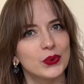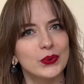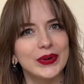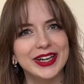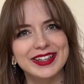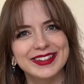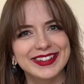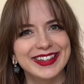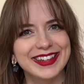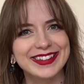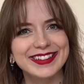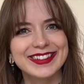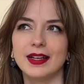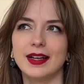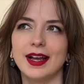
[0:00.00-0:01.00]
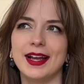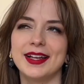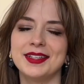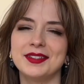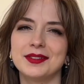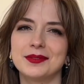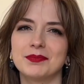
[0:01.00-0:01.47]
quickly.
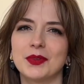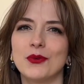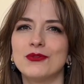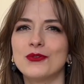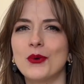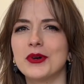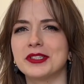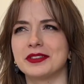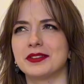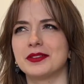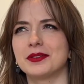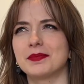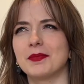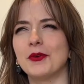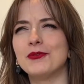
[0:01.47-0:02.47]
And of course,